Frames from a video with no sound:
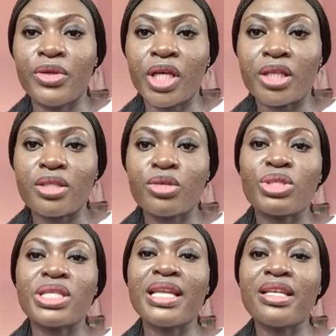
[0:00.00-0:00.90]
Do you get?
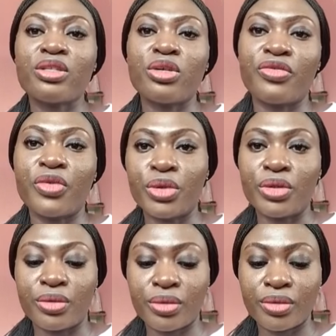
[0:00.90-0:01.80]
So silence your
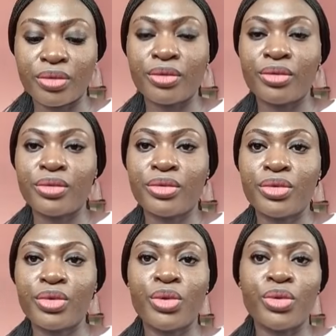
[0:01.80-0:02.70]
phone.
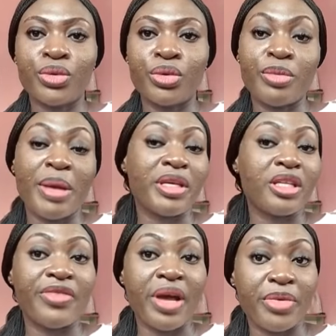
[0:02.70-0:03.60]
So you might
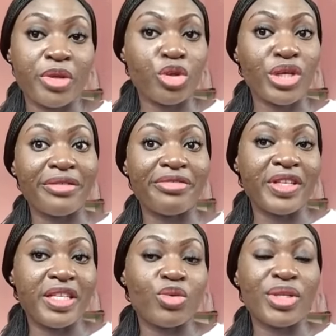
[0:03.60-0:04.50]
make it vibrate so you can
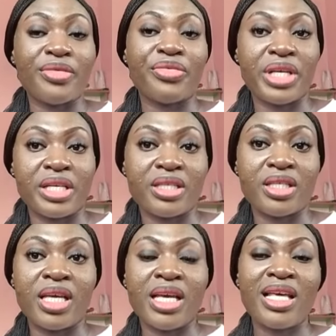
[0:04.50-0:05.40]
feel it when it
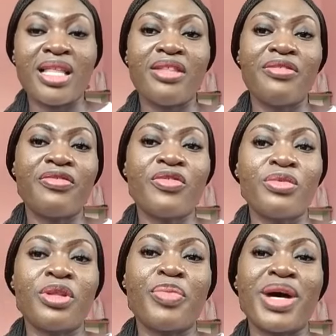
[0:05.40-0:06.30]
rings.
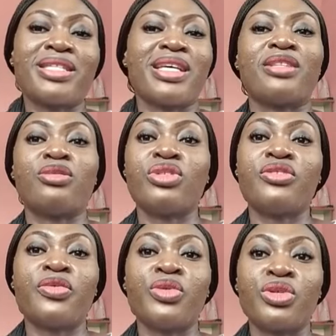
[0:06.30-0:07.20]
The part at
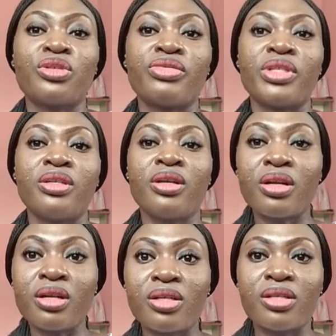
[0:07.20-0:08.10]
which phone just ring,
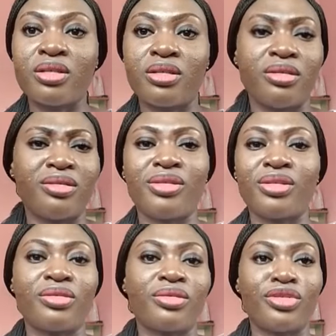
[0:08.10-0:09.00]

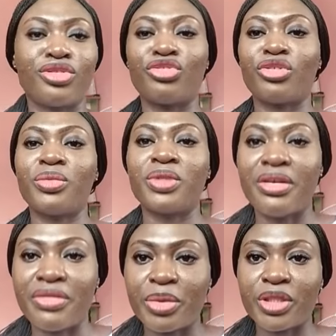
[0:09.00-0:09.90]
just
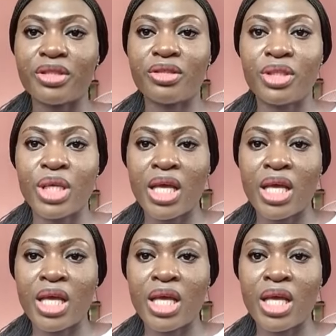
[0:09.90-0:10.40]
distract everybody,